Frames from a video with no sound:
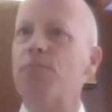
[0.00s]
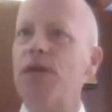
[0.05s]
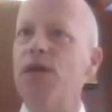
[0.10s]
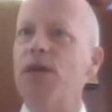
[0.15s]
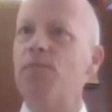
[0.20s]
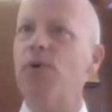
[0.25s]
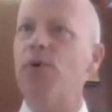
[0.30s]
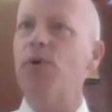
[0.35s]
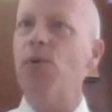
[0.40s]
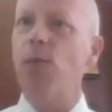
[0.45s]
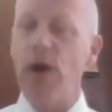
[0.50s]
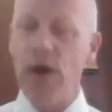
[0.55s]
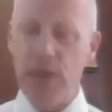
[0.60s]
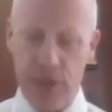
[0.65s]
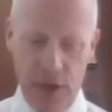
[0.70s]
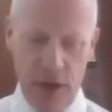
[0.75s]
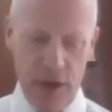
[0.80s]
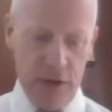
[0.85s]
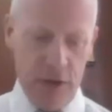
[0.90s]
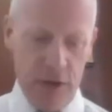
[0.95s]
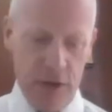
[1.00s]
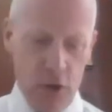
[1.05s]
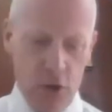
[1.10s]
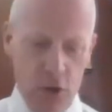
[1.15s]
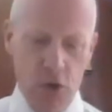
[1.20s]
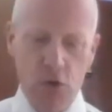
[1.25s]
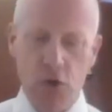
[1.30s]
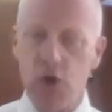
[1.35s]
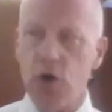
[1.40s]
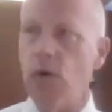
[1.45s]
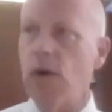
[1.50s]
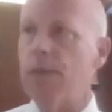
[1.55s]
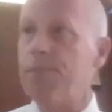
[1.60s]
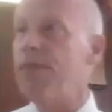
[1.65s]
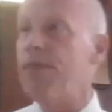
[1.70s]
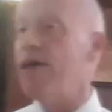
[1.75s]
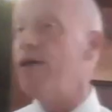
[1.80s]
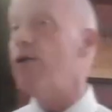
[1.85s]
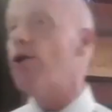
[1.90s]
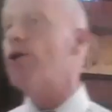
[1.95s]
people with us to show up.
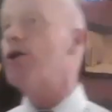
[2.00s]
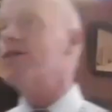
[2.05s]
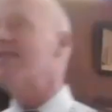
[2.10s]
They are